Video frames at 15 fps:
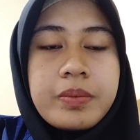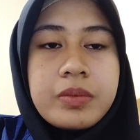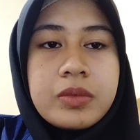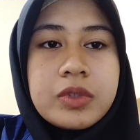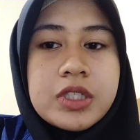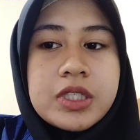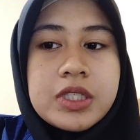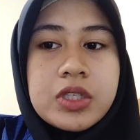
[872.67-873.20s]

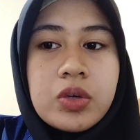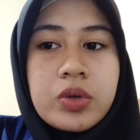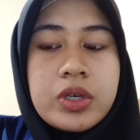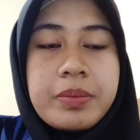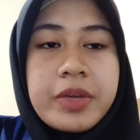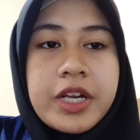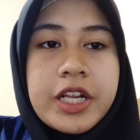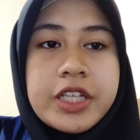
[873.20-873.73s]
so the
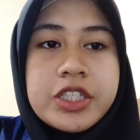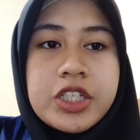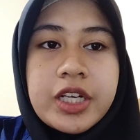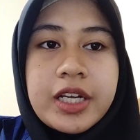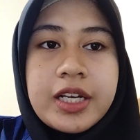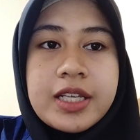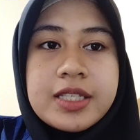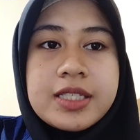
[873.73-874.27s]
manager can
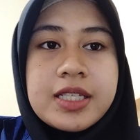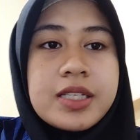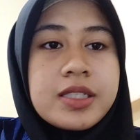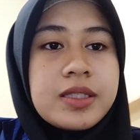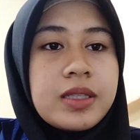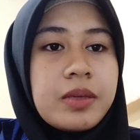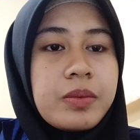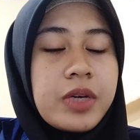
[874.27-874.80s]
assess
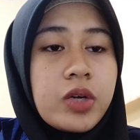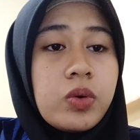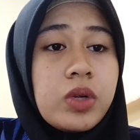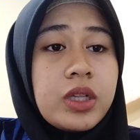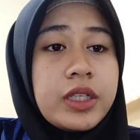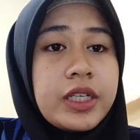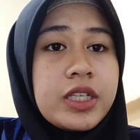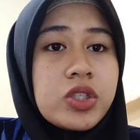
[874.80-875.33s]
them
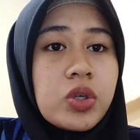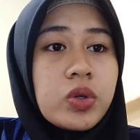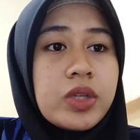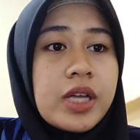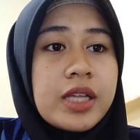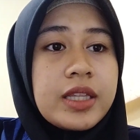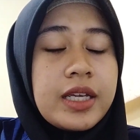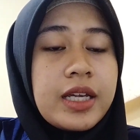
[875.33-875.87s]
equally so that
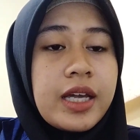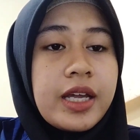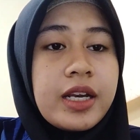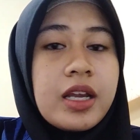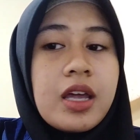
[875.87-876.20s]
they can